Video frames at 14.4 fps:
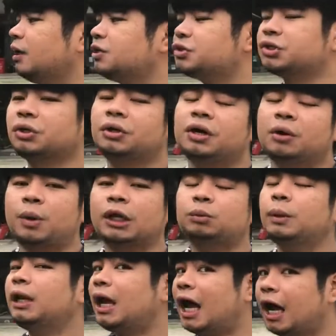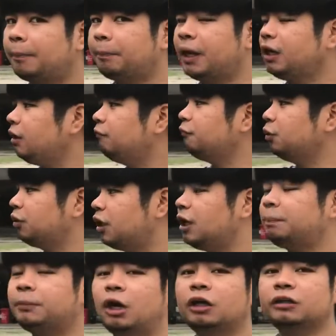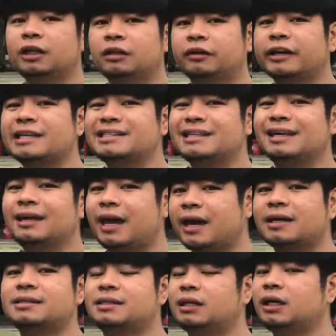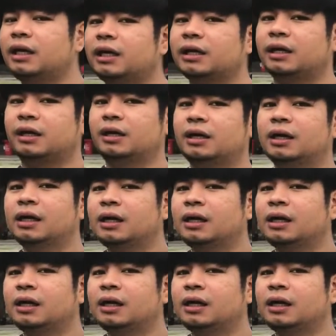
So what will happen if you keep on increasing x here?